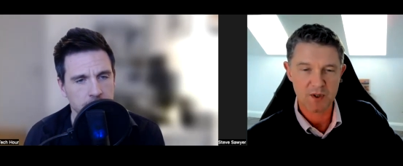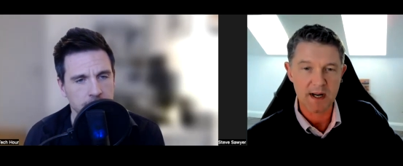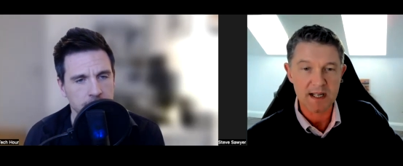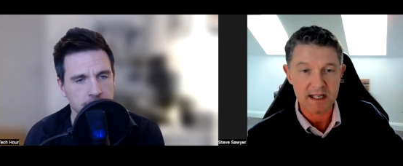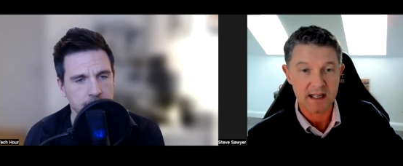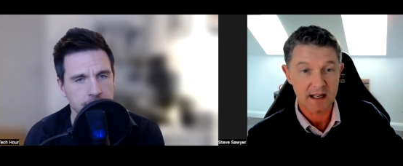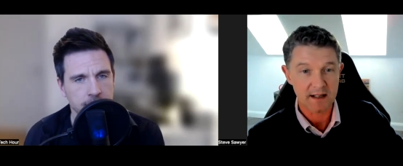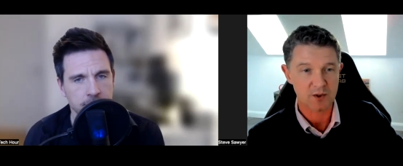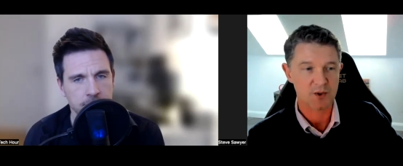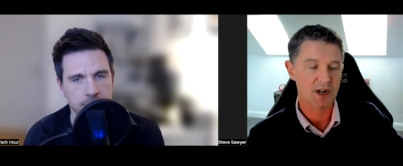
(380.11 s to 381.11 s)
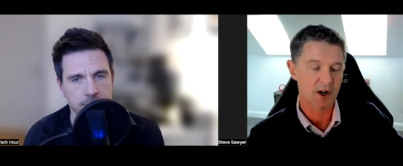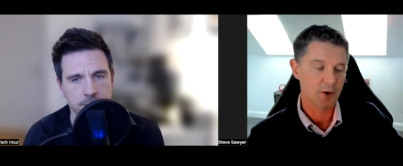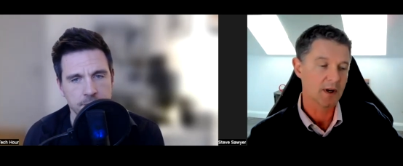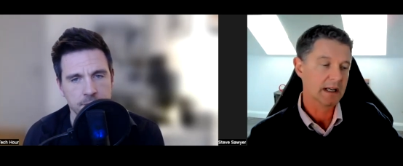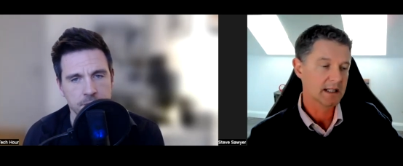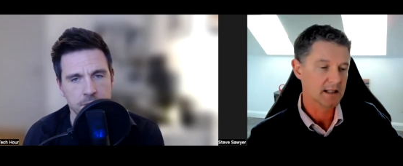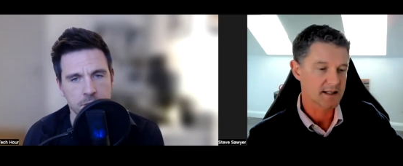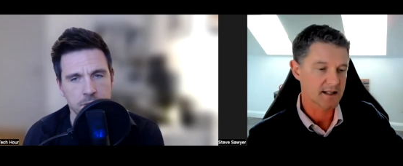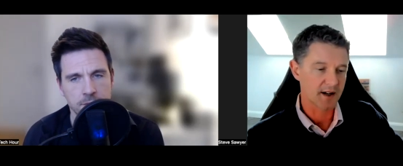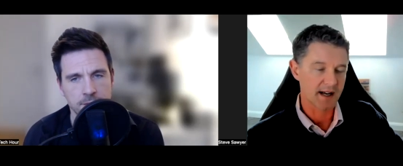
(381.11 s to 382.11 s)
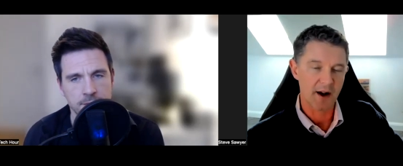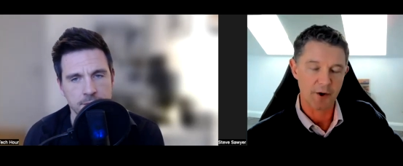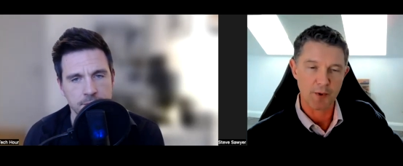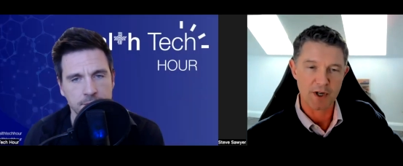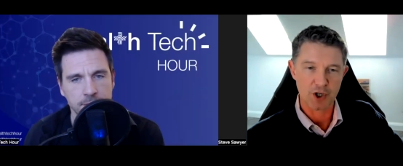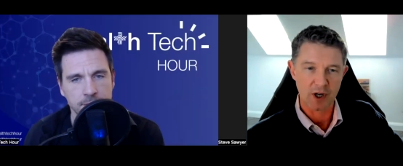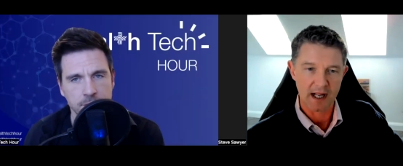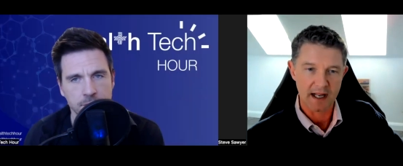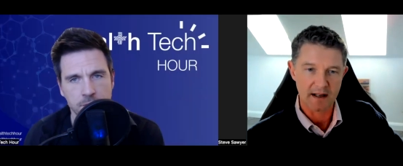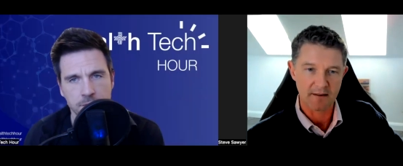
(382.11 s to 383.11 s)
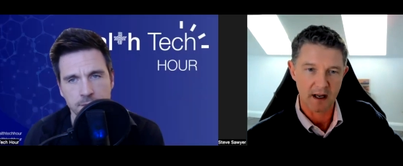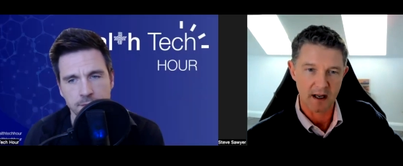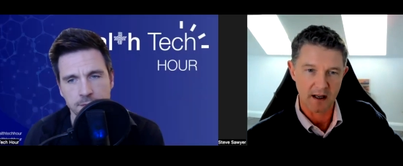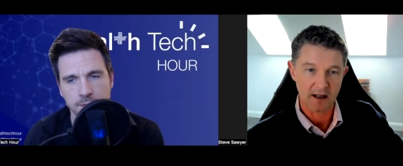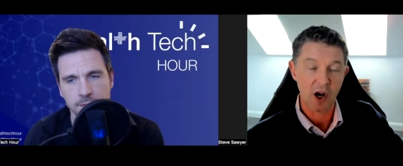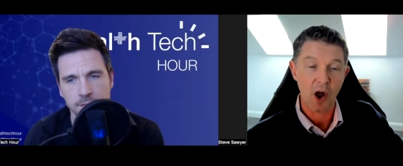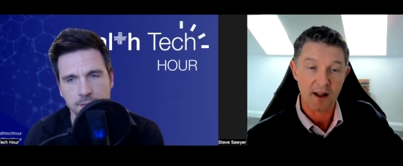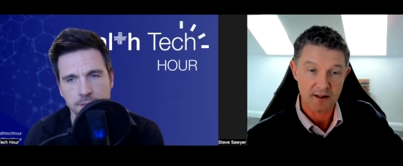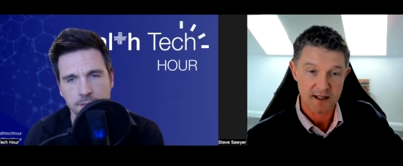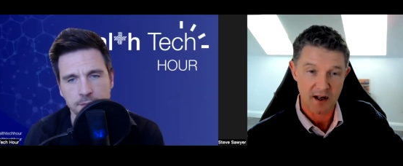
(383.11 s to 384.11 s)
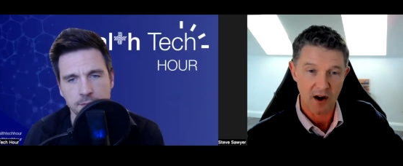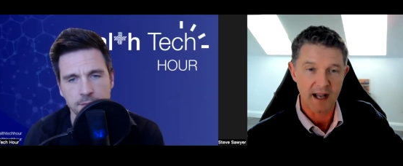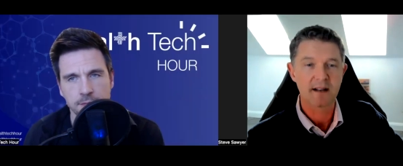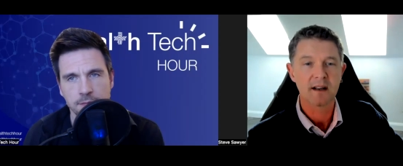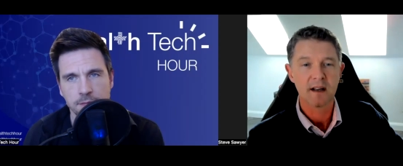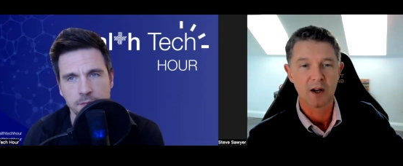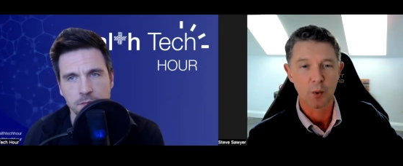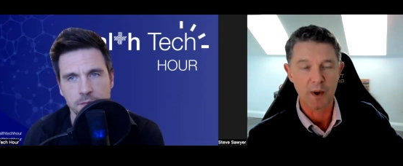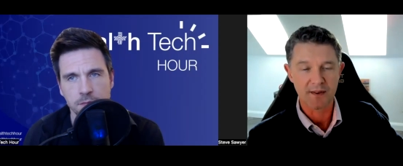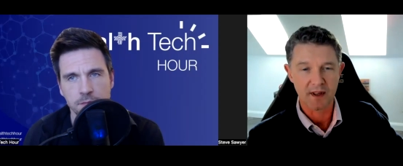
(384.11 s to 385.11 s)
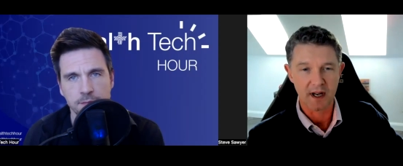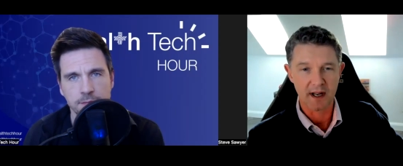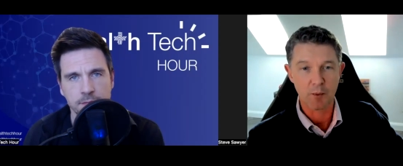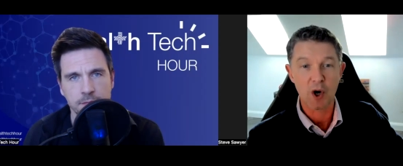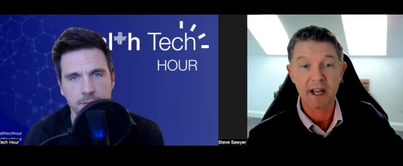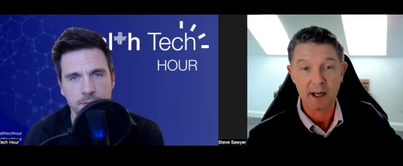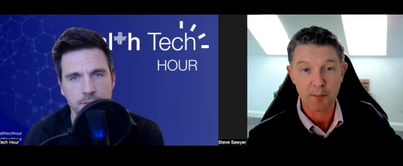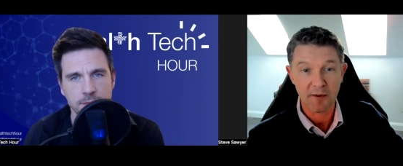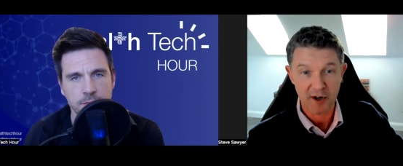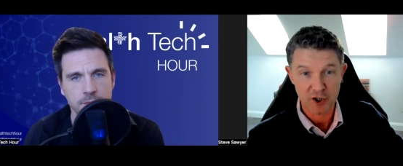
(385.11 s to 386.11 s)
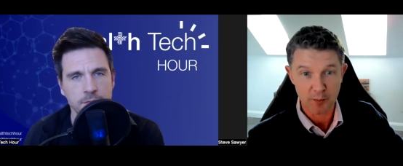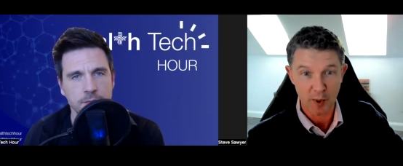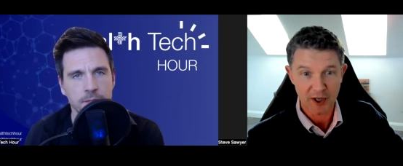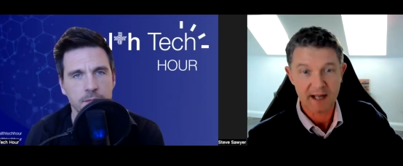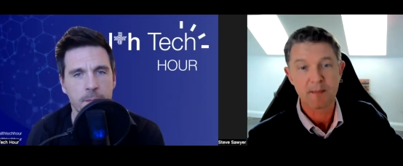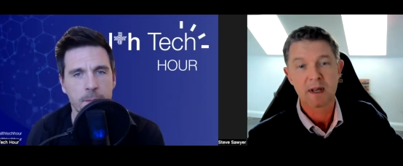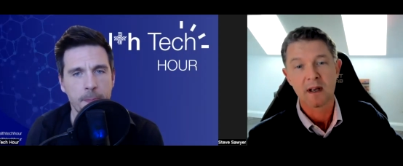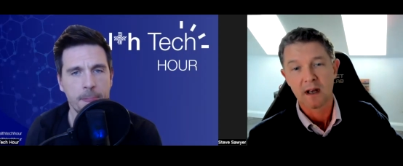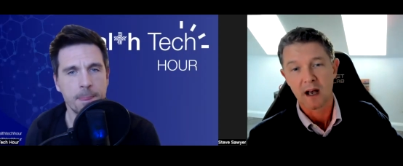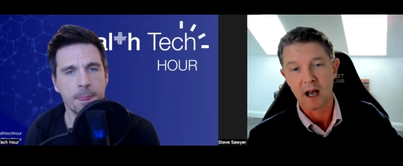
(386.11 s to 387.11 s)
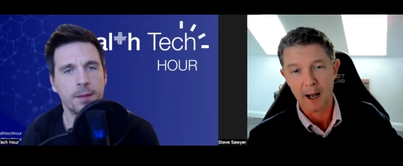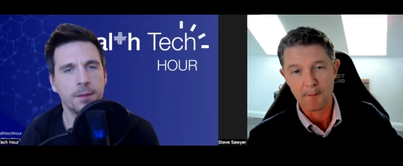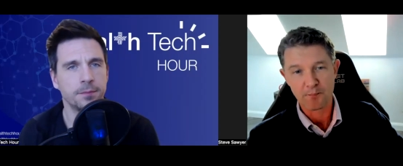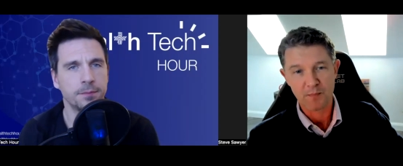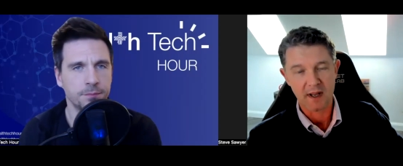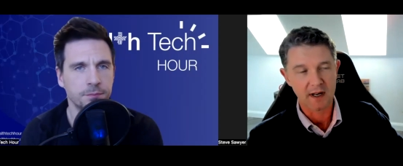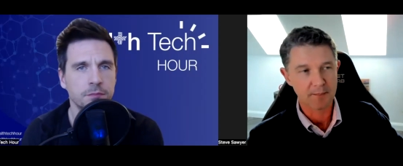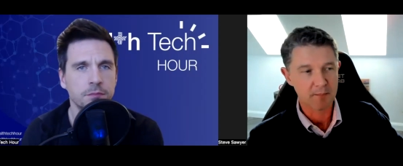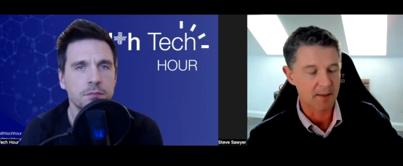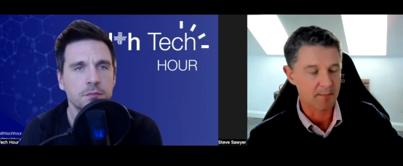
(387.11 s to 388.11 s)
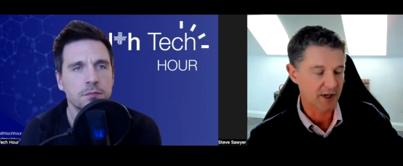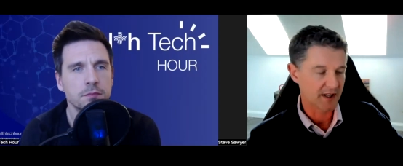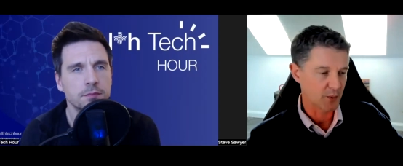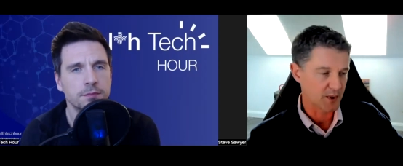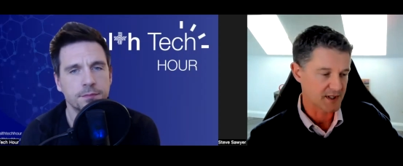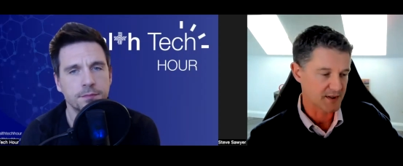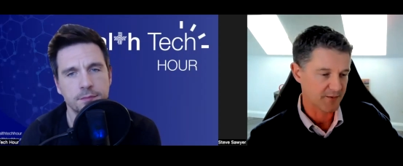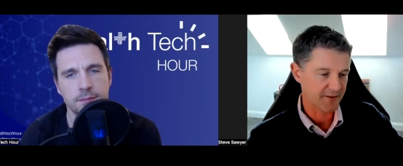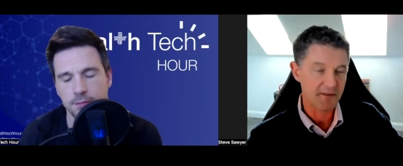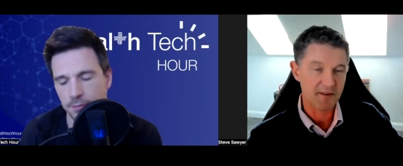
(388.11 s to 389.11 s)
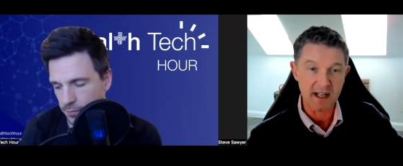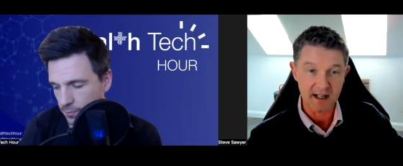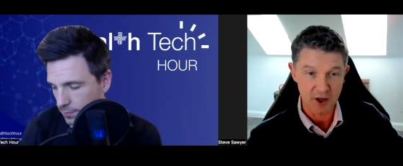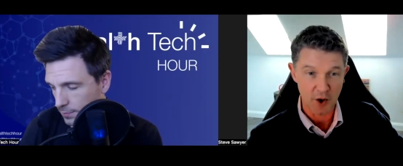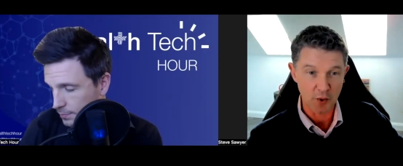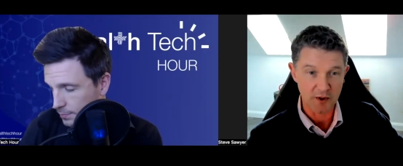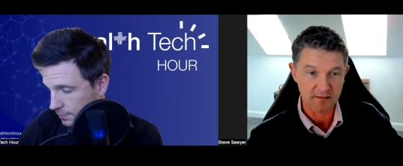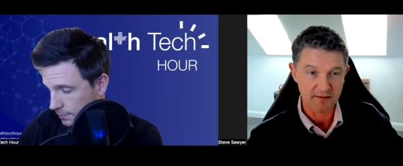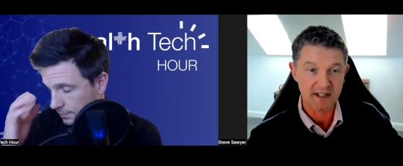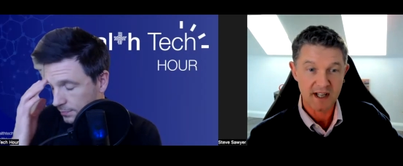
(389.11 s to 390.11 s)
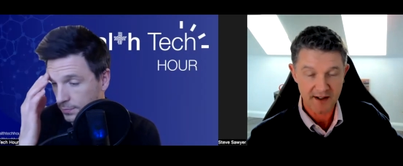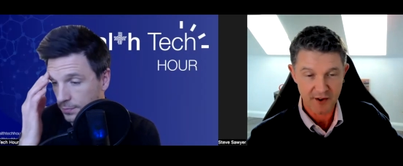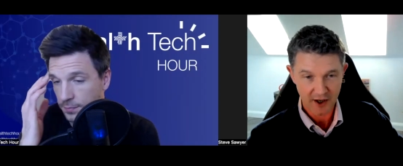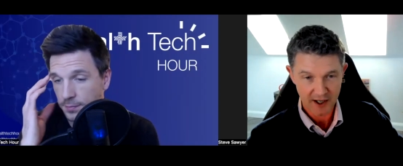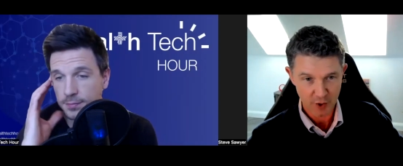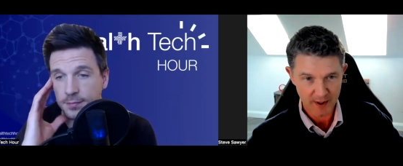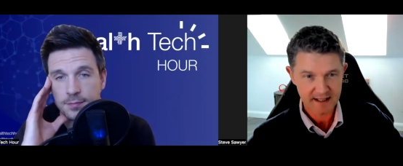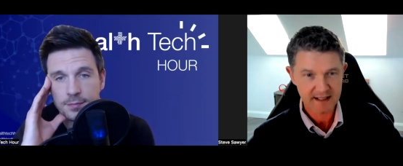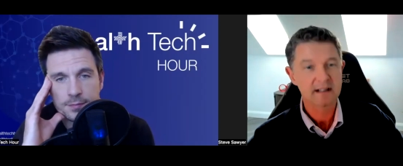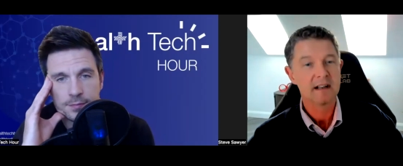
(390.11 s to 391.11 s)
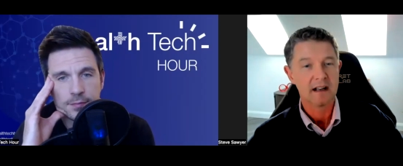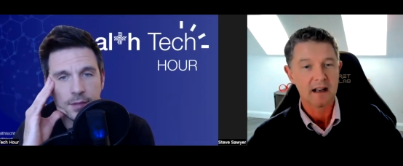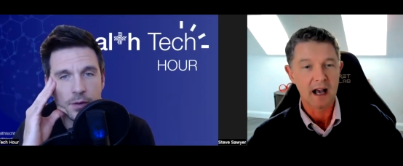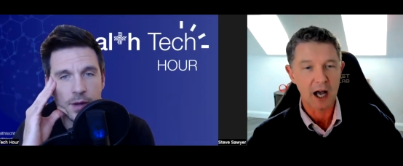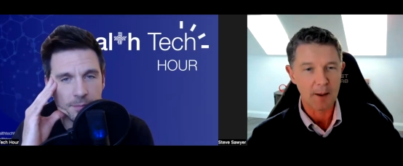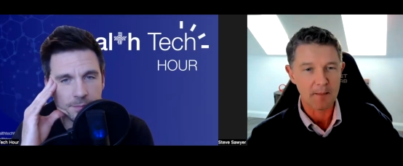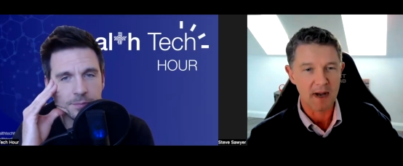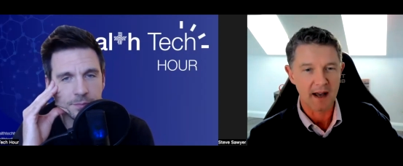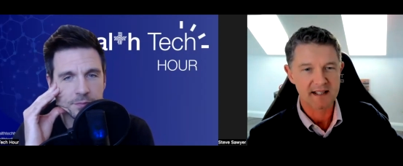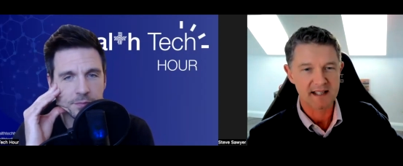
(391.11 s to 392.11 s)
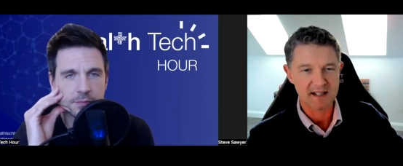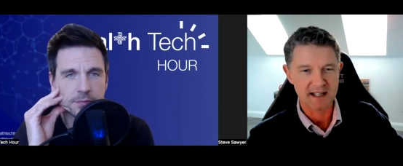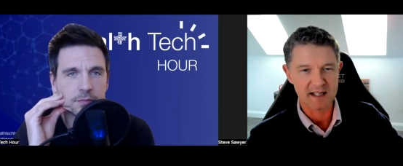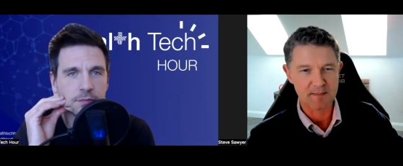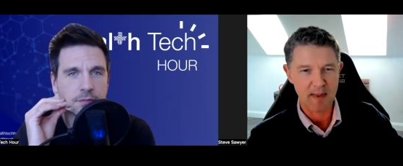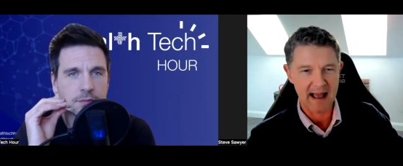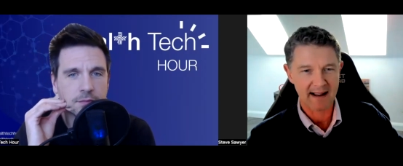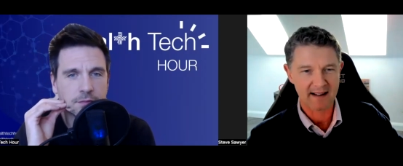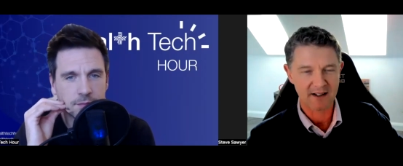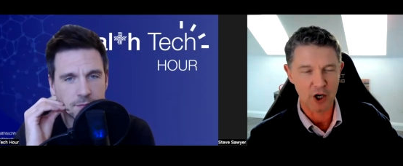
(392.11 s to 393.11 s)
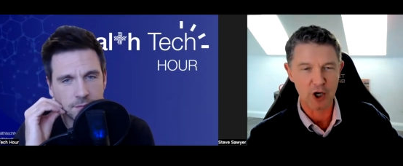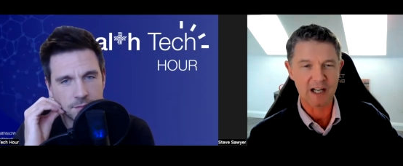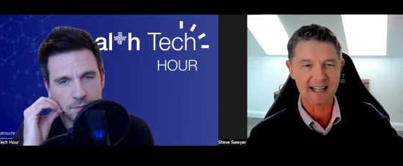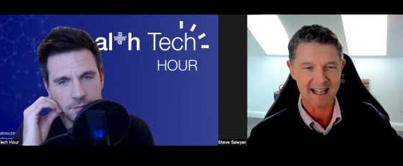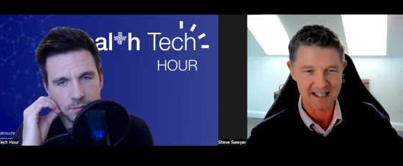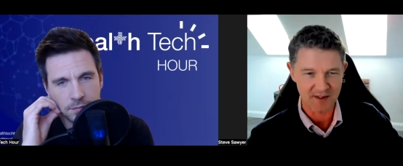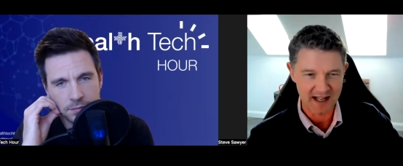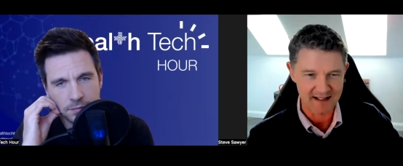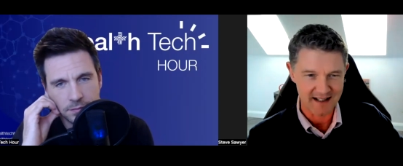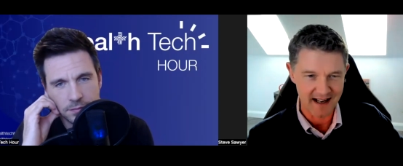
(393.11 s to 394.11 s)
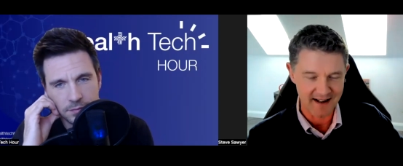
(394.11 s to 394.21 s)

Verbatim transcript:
Speaker 1: 20 years or so. Started out originally uh, client side with uh, working in a professional body, um, in a, a, body that was 50 years old the year that I joined. Okay. Um, and this is this is back early days of the internet,